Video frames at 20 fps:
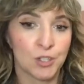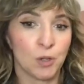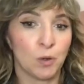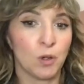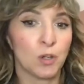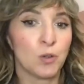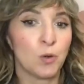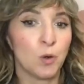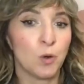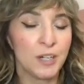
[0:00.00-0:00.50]

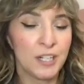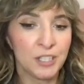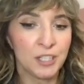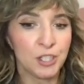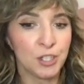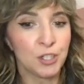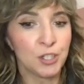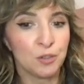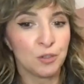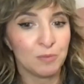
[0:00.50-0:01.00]
So according
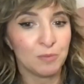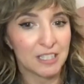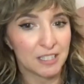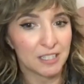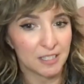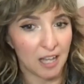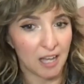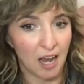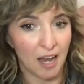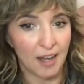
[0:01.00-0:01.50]
to human
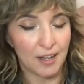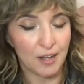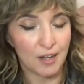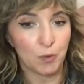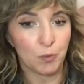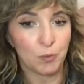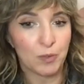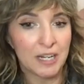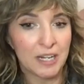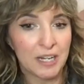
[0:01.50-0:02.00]

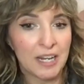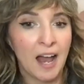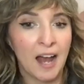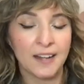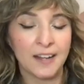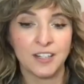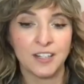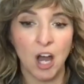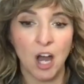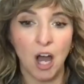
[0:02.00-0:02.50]
design, we
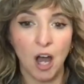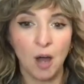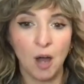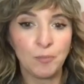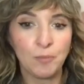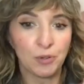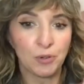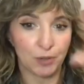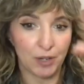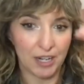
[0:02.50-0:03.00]
had an
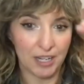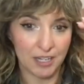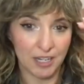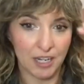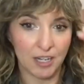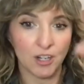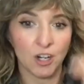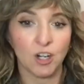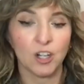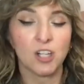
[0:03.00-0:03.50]

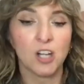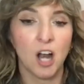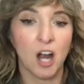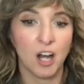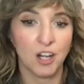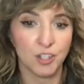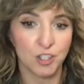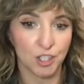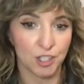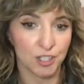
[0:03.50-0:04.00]
upgrade in our
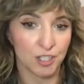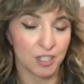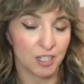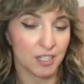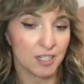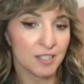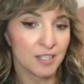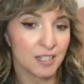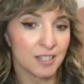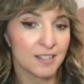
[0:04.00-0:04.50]

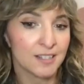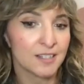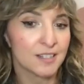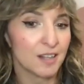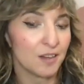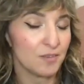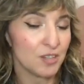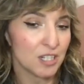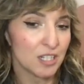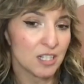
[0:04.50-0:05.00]
consciousness in
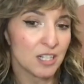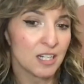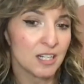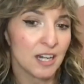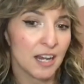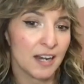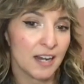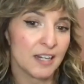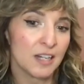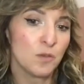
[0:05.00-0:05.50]

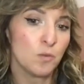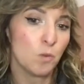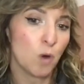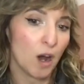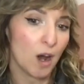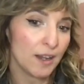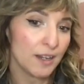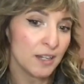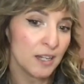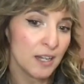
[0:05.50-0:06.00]

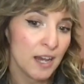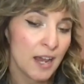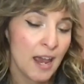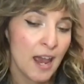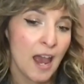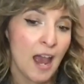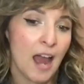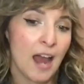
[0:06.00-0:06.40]
1781,